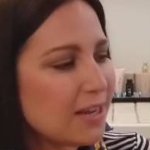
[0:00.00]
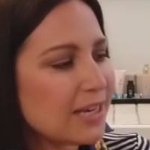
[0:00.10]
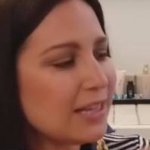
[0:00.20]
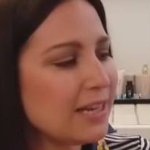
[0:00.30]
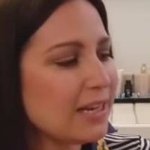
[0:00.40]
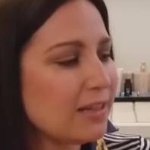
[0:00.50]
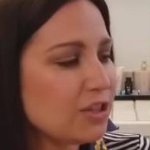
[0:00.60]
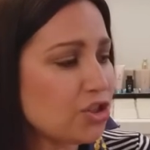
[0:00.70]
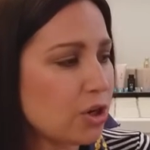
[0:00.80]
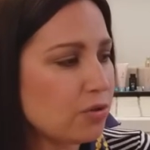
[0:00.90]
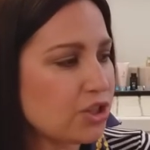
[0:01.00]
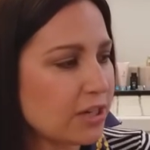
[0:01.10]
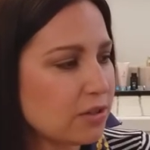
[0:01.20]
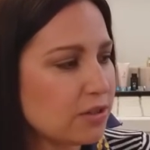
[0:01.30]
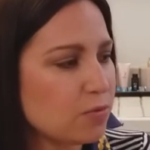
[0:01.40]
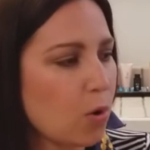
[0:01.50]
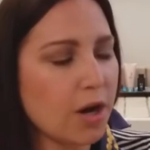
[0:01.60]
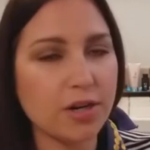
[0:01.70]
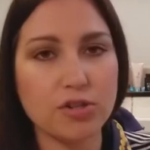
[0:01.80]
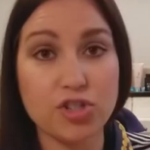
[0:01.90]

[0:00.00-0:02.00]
clinically shown gentle as water,